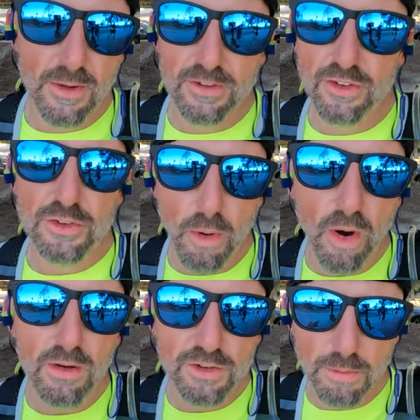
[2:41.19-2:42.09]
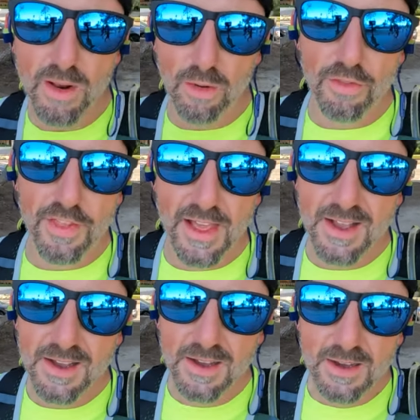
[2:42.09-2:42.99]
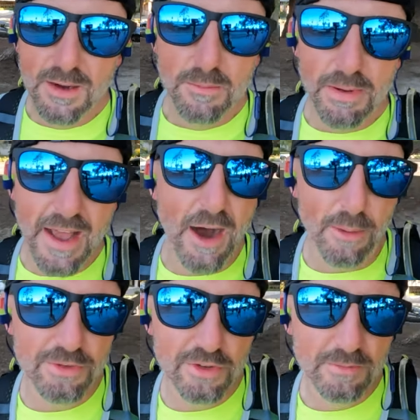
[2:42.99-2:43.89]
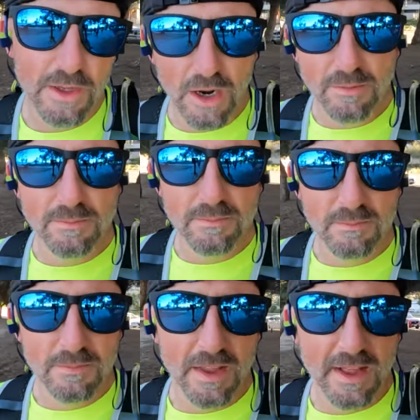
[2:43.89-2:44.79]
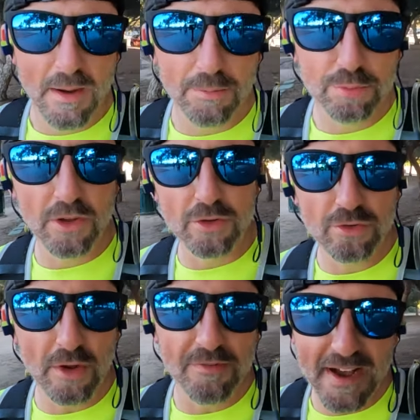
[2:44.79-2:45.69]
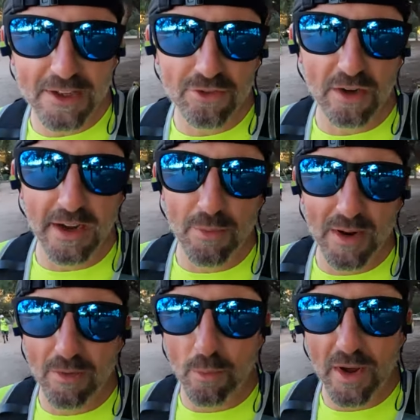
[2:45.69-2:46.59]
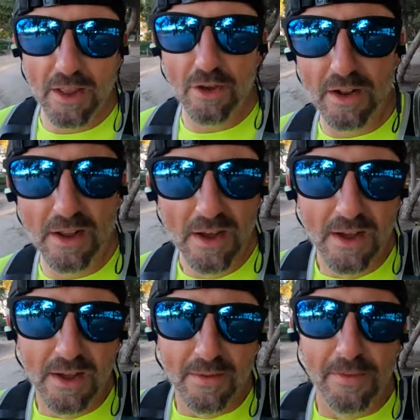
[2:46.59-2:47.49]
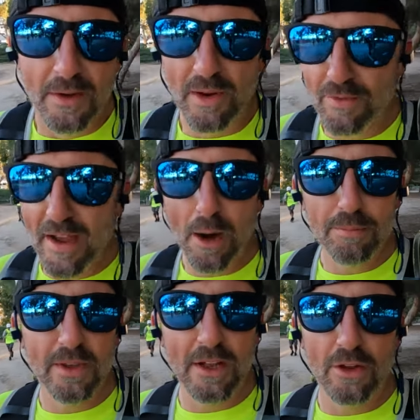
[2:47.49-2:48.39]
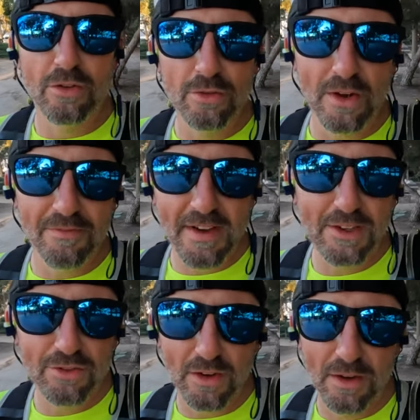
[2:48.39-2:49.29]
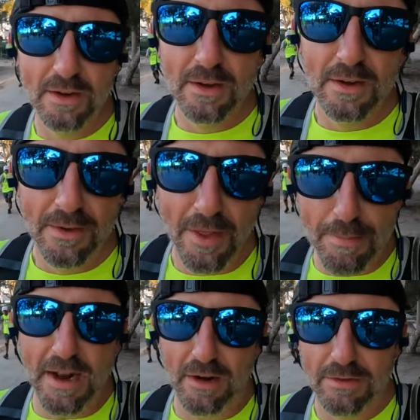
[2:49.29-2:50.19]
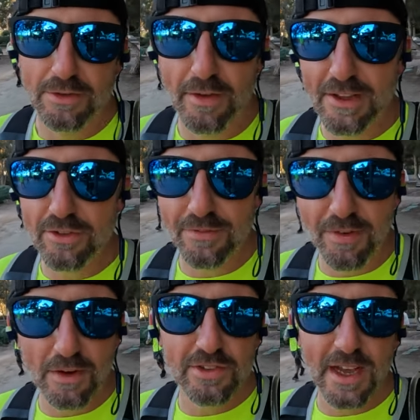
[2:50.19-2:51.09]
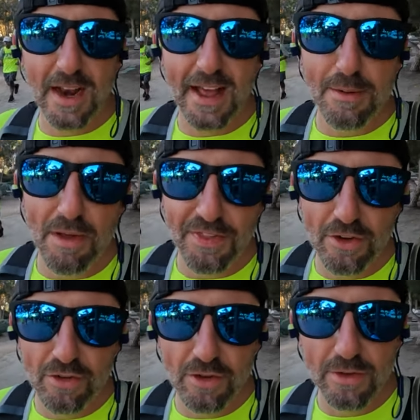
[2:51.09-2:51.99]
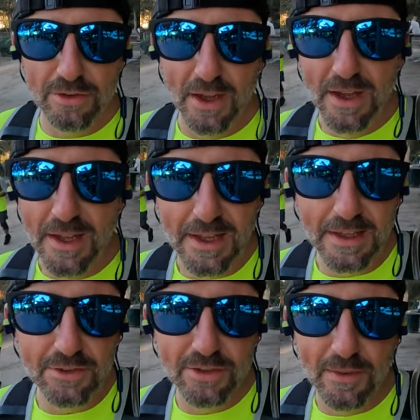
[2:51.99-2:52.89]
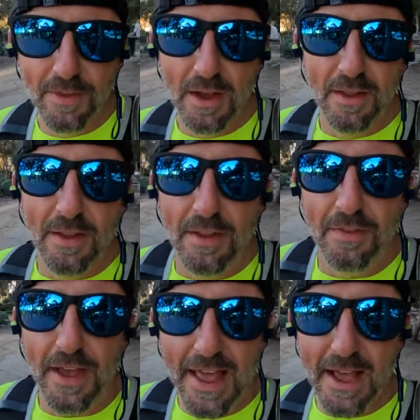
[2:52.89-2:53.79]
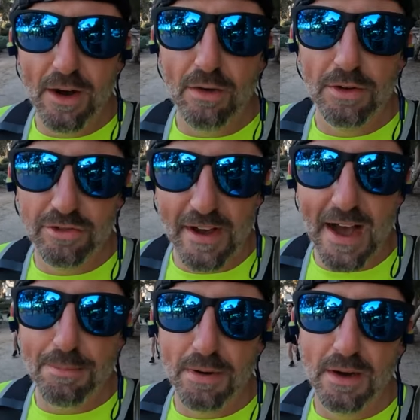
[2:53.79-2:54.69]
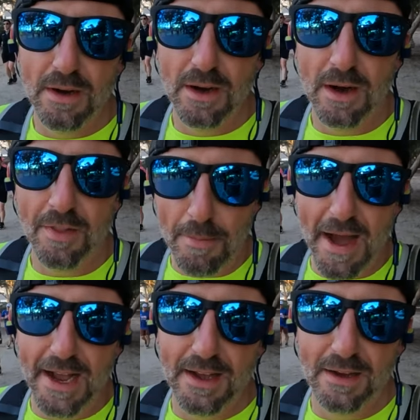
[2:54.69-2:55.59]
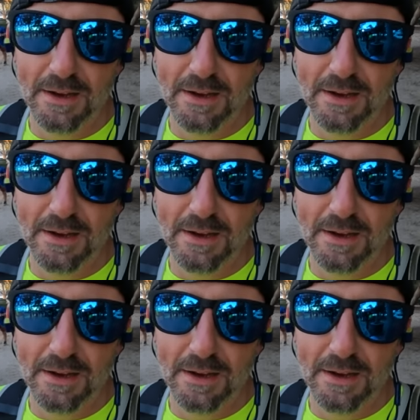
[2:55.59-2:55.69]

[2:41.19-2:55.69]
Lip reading: Anyway, it's a small little thing, but it helps. You know, it helps put your shoes on faster, and whatever way you could, whatever helps get your shoes on faster, the better. So that's the first thing I like about these shoes is the heel strap on the back.